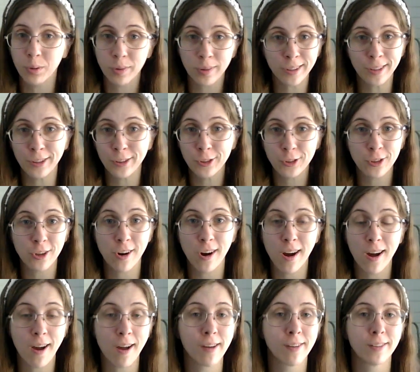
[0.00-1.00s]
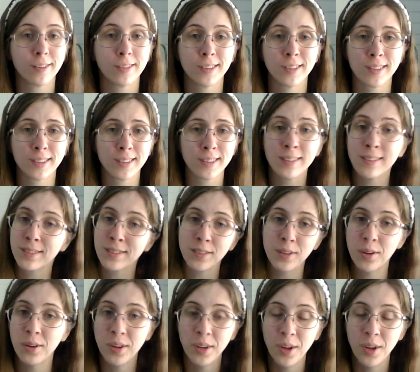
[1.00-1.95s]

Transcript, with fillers: and conditioner aisles and